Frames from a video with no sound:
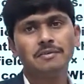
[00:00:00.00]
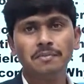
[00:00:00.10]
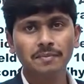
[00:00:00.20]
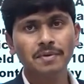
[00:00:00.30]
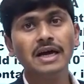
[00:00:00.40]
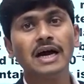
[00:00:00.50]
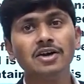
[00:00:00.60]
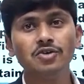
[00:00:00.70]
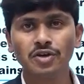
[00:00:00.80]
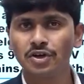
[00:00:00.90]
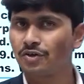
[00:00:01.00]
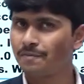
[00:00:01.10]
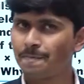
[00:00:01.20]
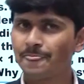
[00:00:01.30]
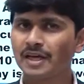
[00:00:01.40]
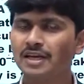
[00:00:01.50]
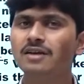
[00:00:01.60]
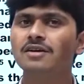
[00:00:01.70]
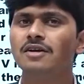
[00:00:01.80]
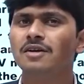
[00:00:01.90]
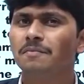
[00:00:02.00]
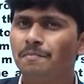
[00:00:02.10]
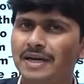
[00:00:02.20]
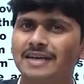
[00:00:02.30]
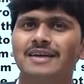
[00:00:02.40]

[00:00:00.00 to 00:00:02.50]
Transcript: may be a deuteron. Clear? But